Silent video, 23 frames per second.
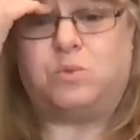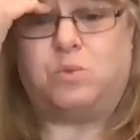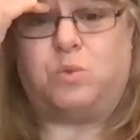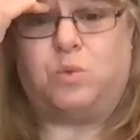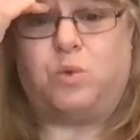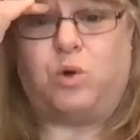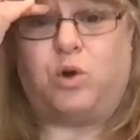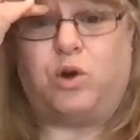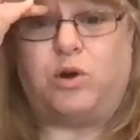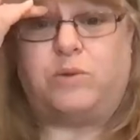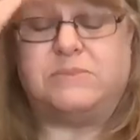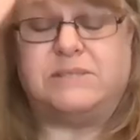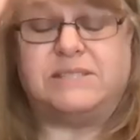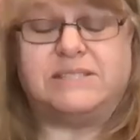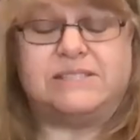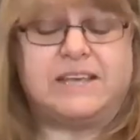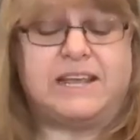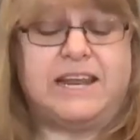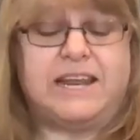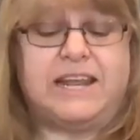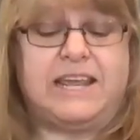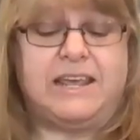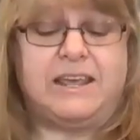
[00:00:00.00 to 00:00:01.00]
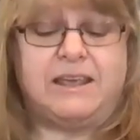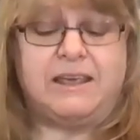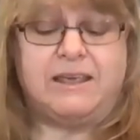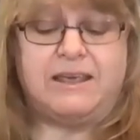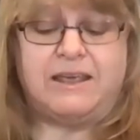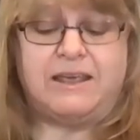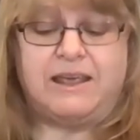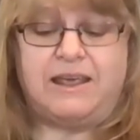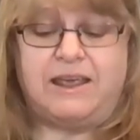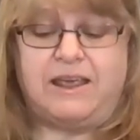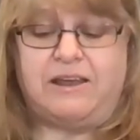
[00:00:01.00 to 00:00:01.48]
warm sunny
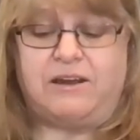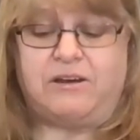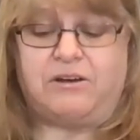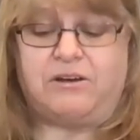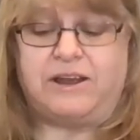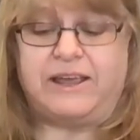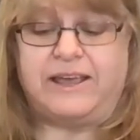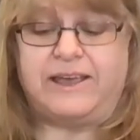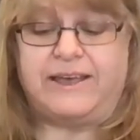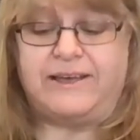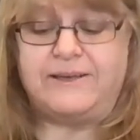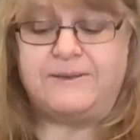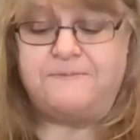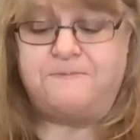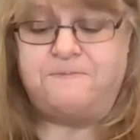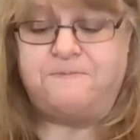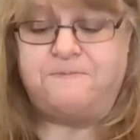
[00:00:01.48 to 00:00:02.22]
area